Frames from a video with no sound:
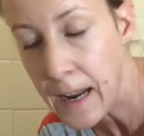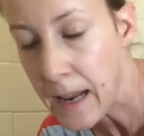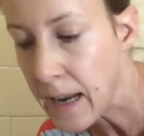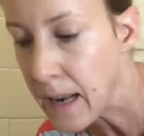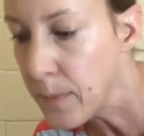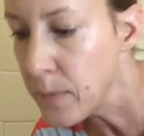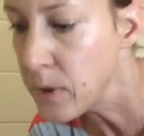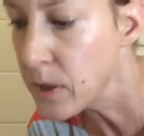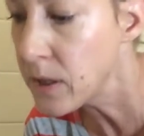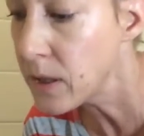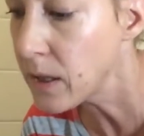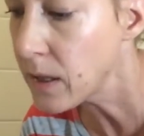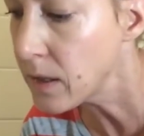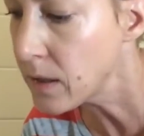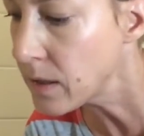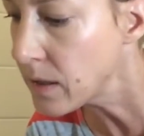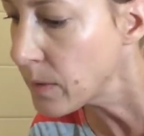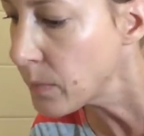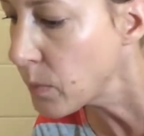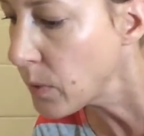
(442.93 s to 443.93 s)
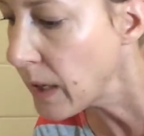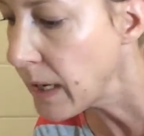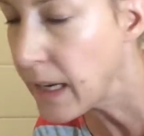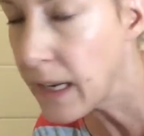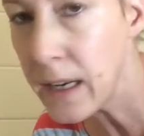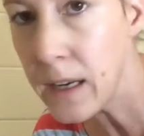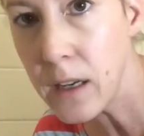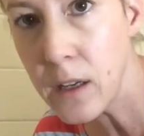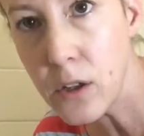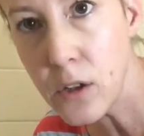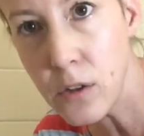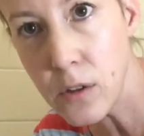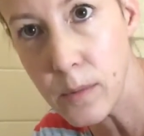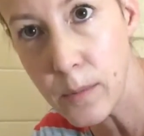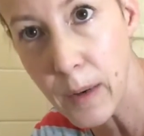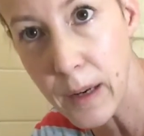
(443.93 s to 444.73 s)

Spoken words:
and I'm just going to spray it and use